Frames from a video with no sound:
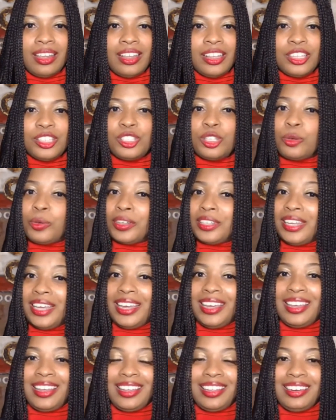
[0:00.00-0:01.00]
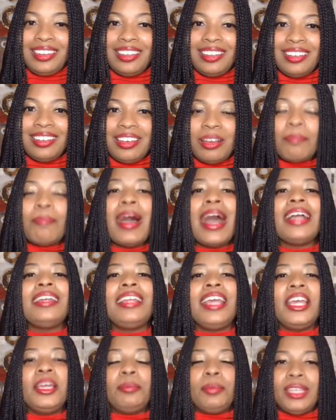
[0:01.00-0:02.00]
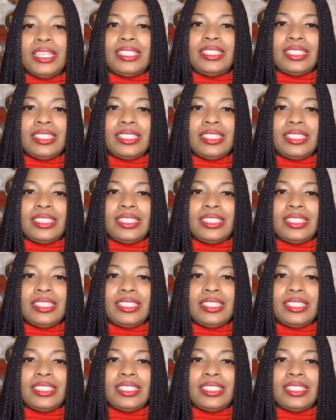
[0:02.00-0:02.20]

So, again, my name is